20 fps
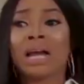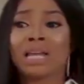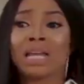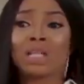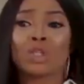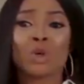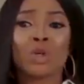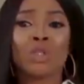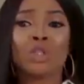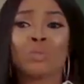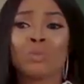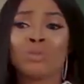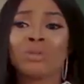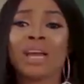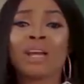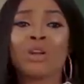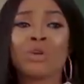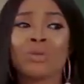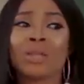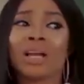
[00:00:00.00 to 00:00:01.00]
and you're talking to people
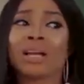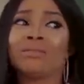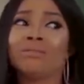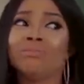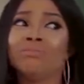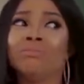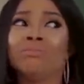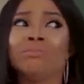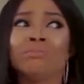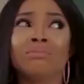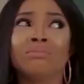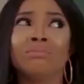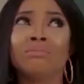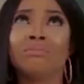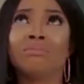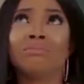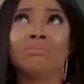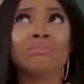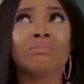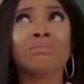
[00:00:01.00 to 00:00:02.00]
that you know that
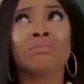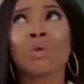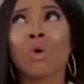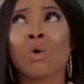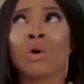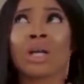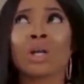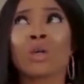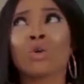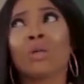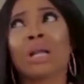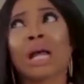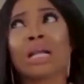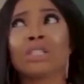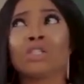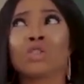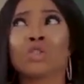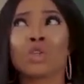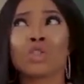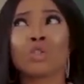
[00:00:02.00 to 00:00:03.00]
mm, all you're good at
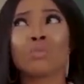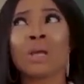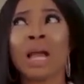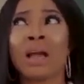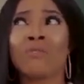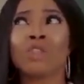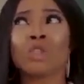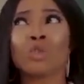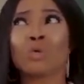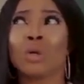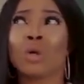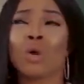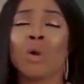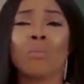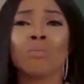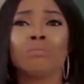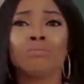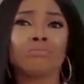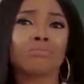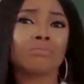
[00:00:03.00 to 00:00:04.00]
is just be having chewing
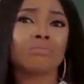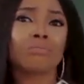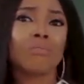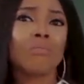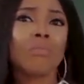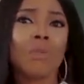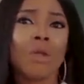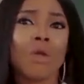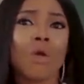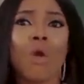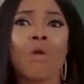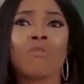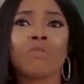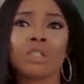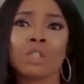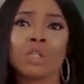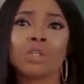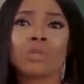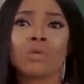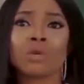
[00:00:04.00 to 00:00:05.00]
gum
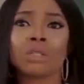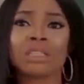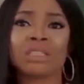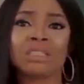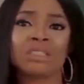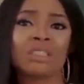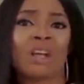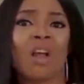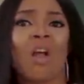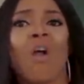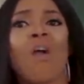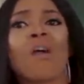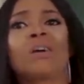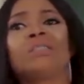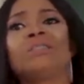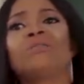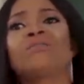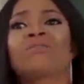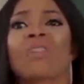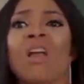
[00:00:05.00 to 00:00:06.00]
conversations.
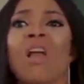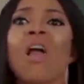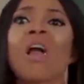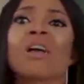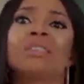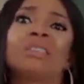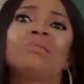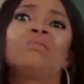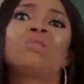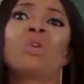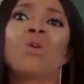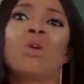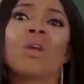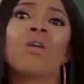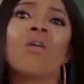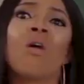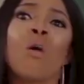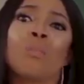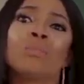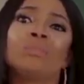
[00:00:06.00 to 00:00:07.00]
Um,
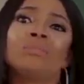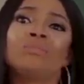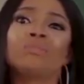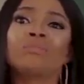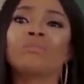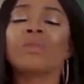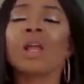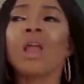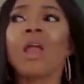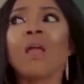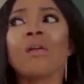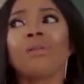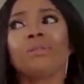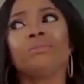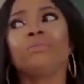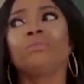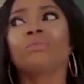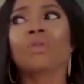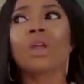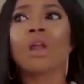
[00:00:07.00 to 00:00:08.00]
chewing gum.
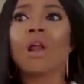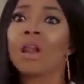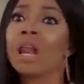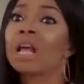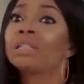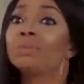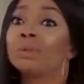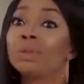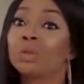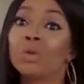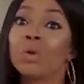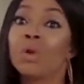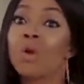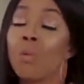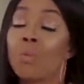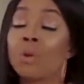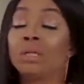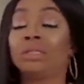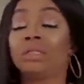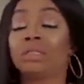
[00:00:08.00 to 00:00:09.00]
Let's be chewing
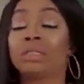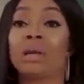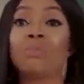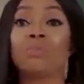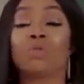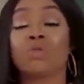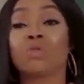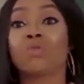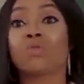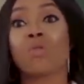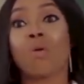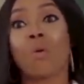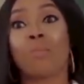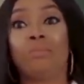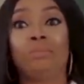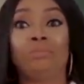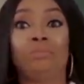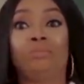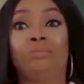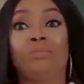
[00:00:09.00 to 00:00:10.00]
gum when it's time to chew gum. Do
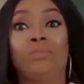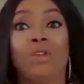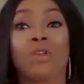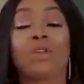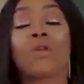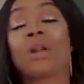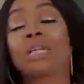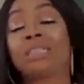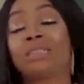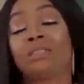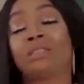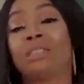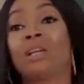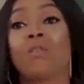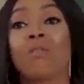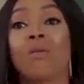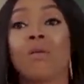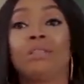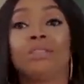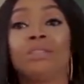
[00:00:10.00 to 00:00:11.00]
you understand?
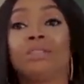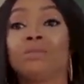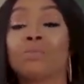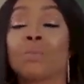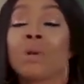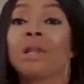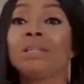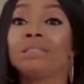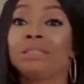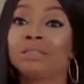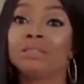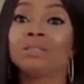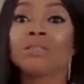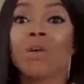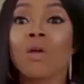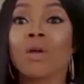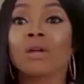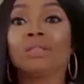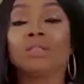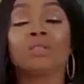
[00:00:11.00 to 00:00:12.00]
Please.
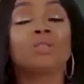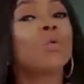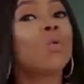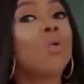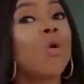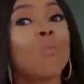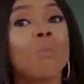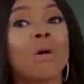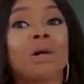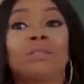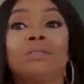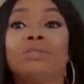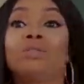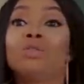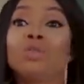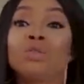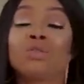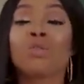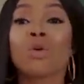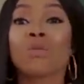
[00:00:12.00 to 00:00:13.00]
No, come on,
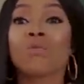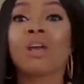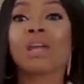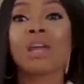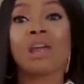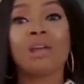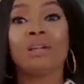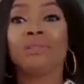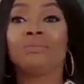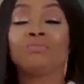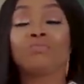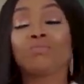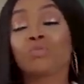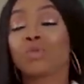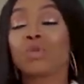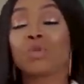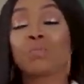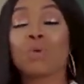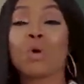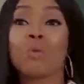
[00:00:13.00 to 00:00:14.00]
use your reggae
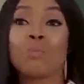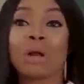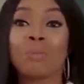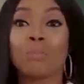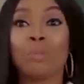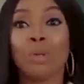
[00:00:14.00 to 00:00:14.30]
to spoil my